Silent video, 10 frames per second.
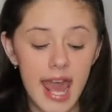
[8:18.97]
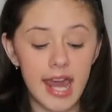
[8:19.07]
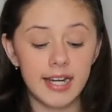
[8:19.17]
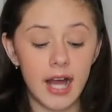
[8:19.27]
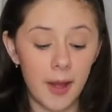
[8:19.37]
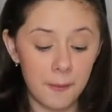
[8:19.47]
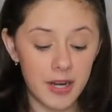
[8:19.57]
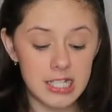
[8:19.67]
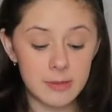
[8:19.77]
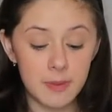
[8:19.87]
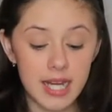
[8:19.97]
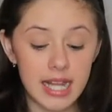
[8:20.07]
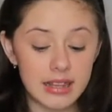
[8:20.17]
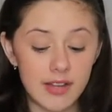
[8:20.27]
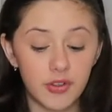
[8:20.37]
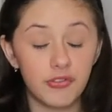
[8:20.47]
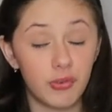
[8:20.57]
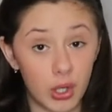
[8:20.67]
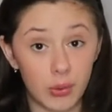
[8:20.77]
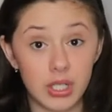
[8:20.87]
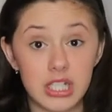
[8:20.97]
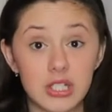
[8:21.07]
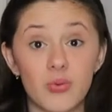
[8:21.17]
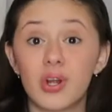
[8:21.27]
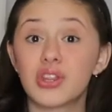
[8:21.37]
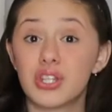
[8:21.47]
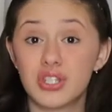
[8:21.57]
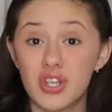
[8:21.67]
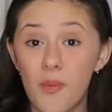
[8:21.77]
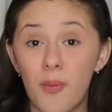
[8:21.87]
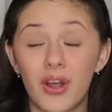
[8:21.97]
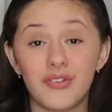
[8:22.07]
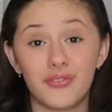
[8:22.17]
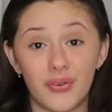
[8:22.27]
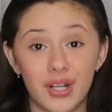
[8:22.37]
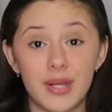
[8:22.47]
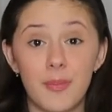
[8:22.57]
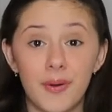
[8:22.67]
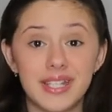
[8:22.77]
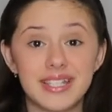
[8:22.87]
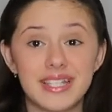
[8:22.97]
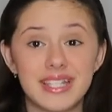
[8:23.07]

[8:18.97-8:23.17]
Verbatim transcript: and an upright spin level 4, which is worth 2.40 points.